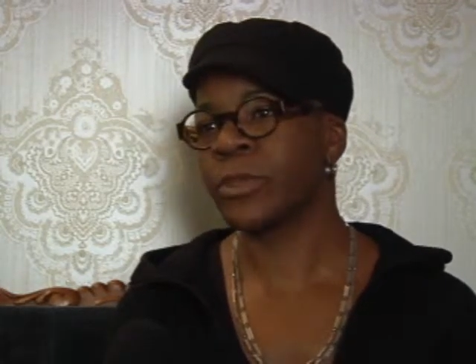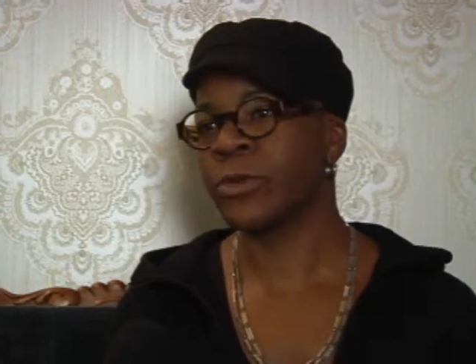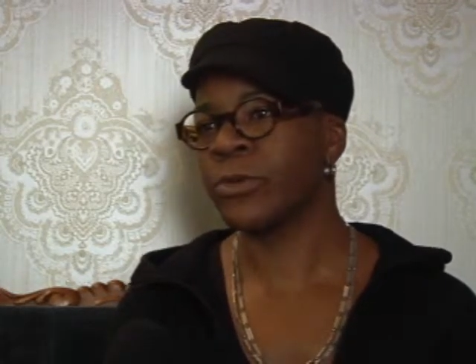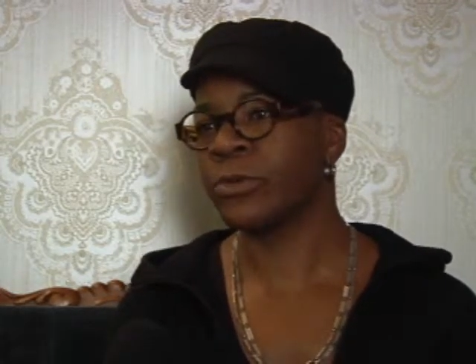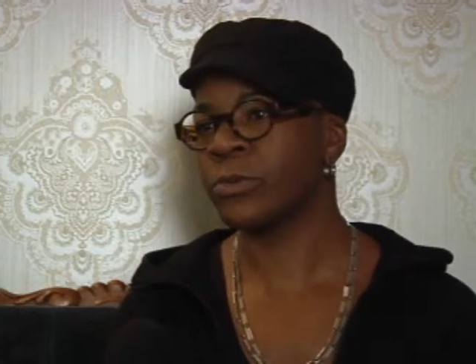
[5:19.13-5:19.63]

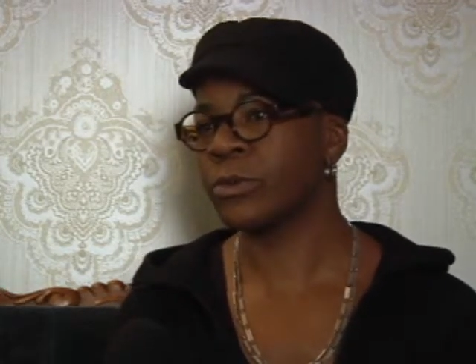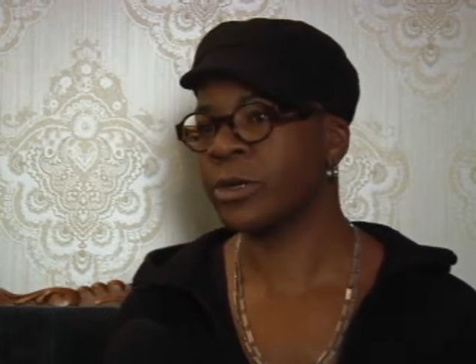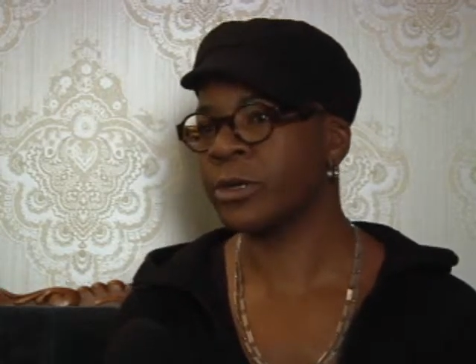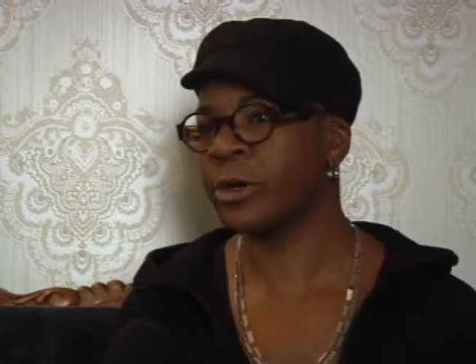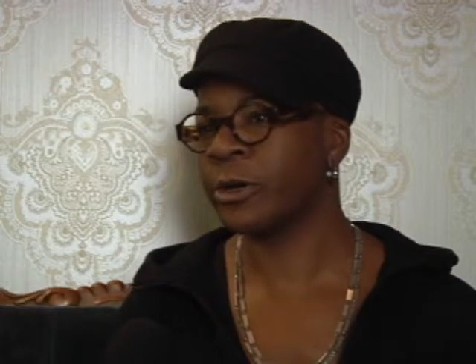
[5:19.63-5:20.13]
don't
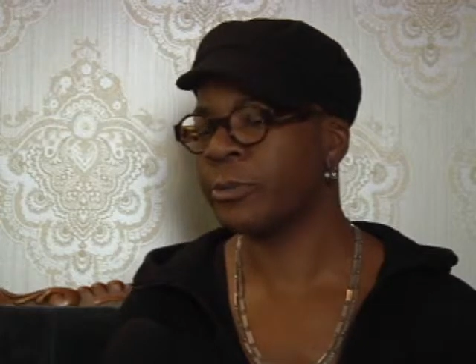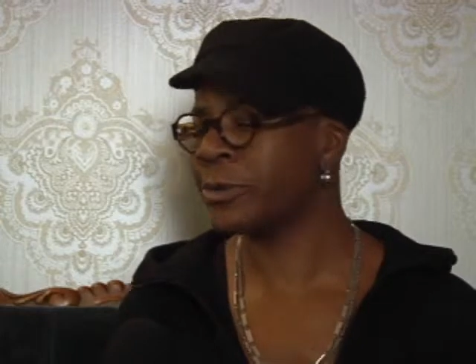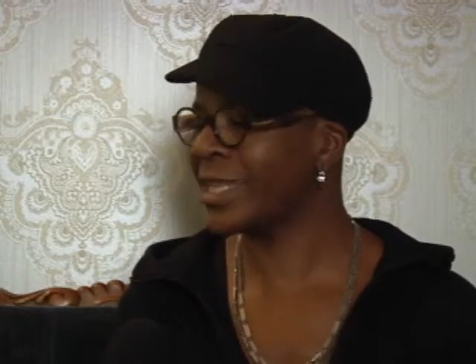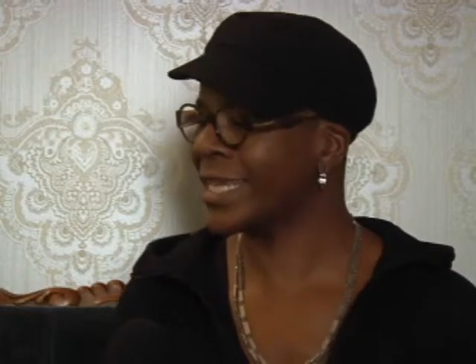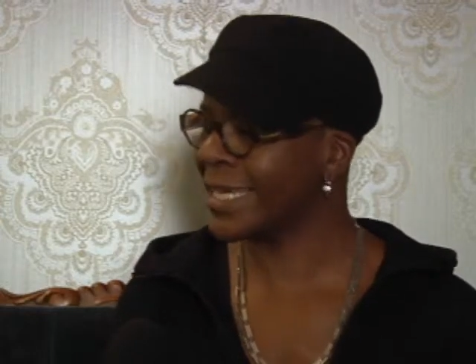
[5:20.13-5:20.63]
are, are
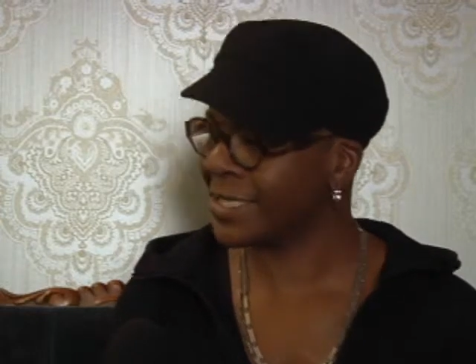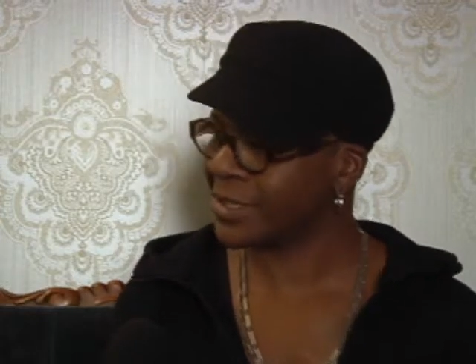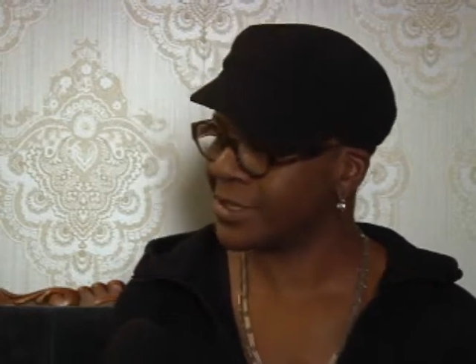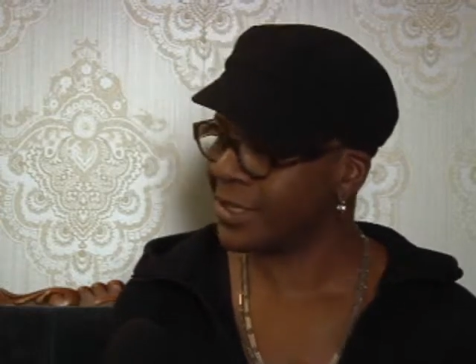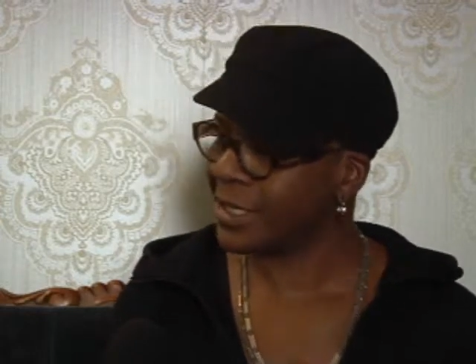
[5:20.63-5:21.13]

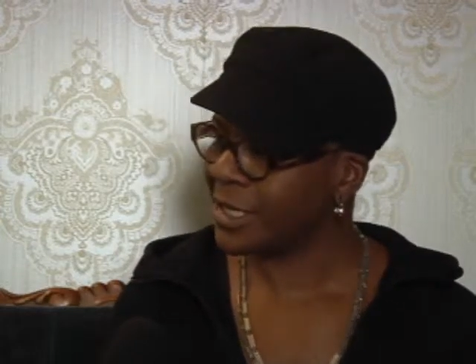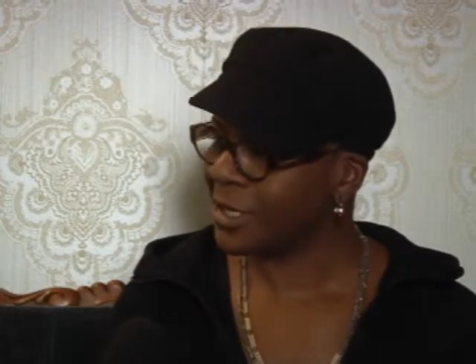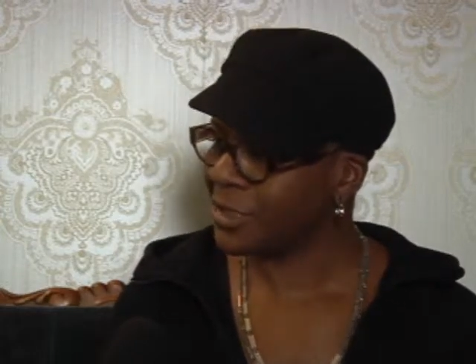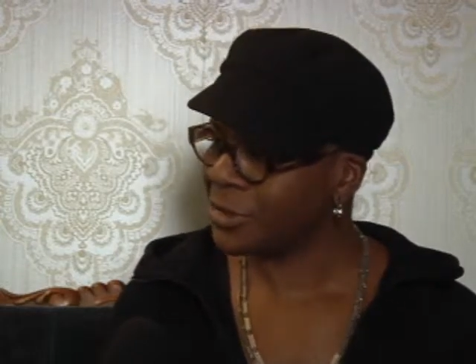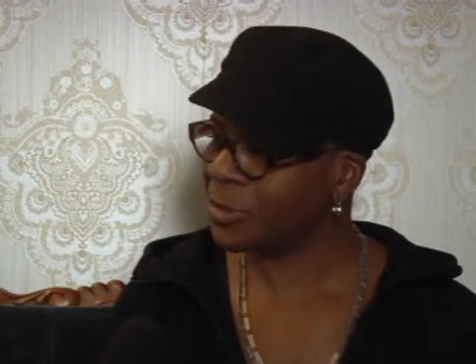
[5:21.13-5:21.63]
polite,
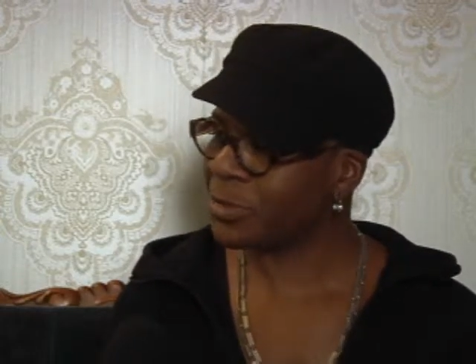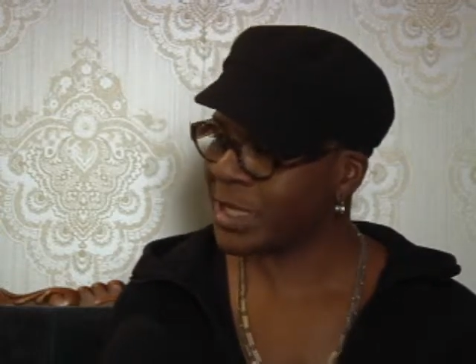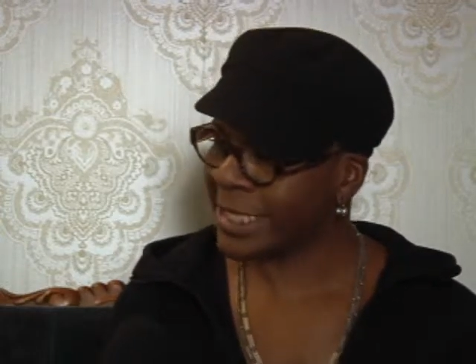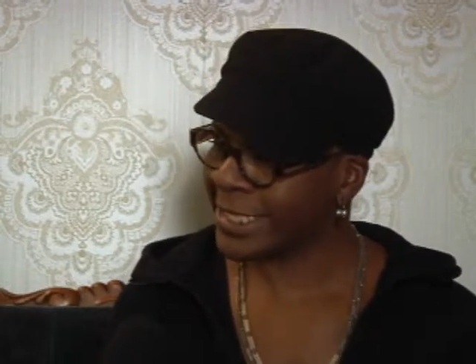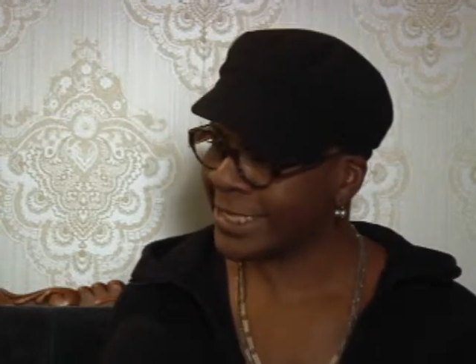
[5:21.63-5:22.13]
too
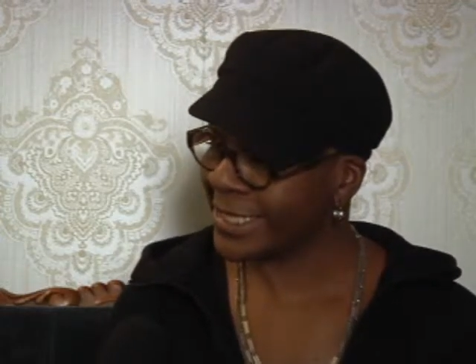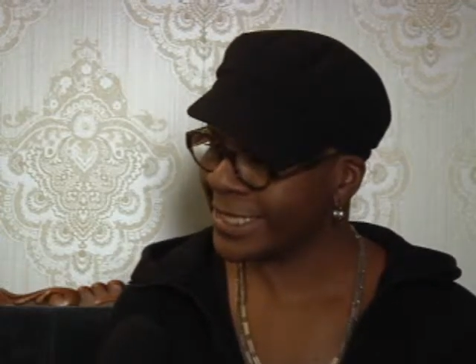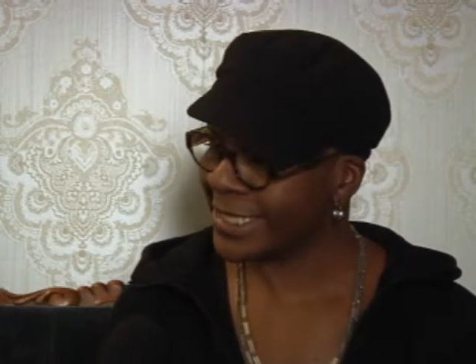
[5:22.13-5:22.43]
polite.